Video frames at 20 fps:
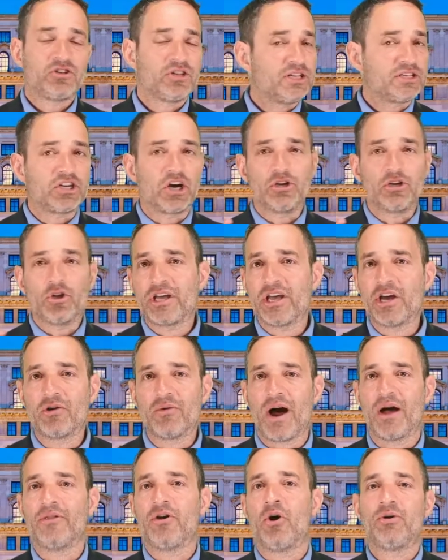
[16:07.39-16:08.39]
So they start
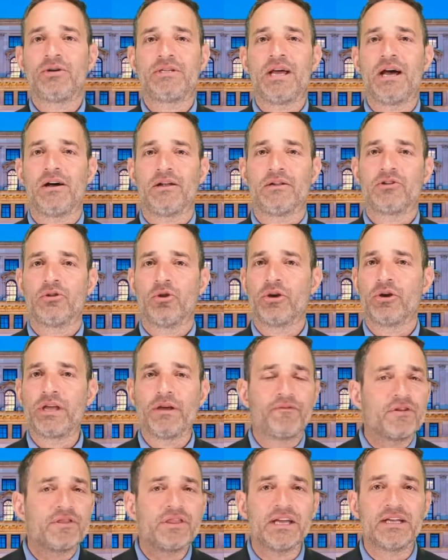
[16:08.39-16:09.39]
looking around the hotel,
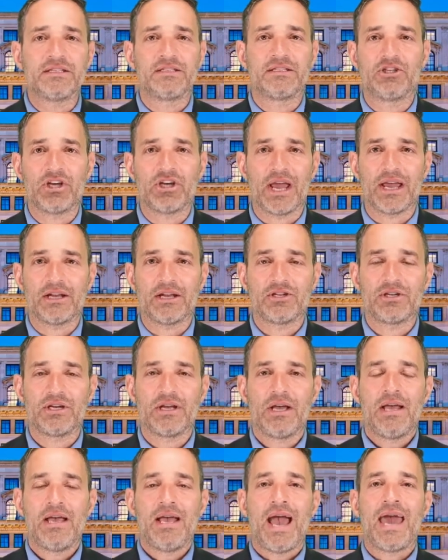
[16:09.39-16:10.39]
looking for things to
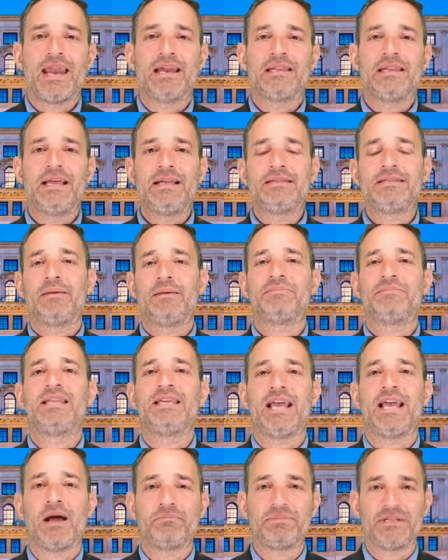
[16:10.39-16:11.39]
change. And it leads them
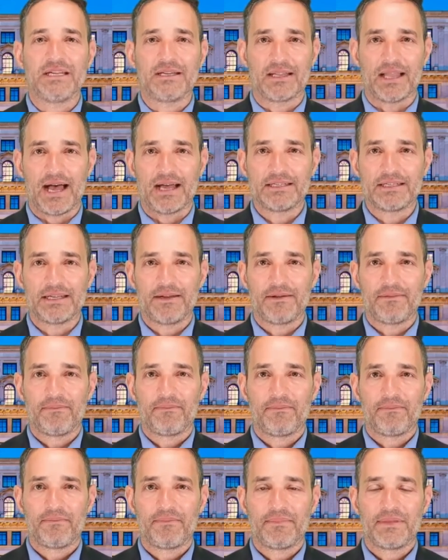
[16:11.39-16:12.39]
to the empty closet,
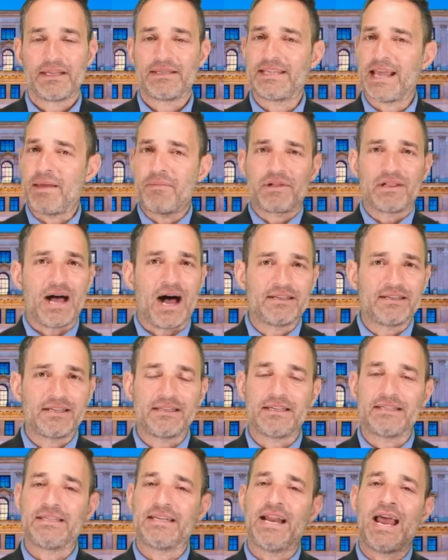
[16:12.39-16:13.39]
the same
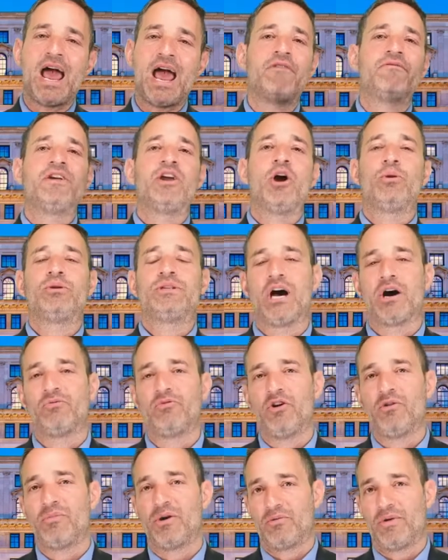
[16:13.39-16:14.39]
closet that's in every
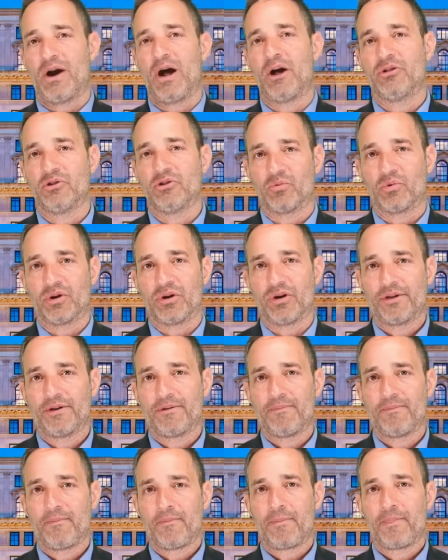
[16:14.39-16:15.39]
hotel room around the
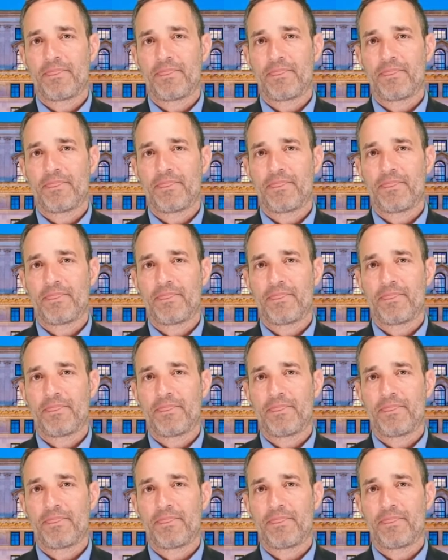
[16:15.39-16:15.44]
world.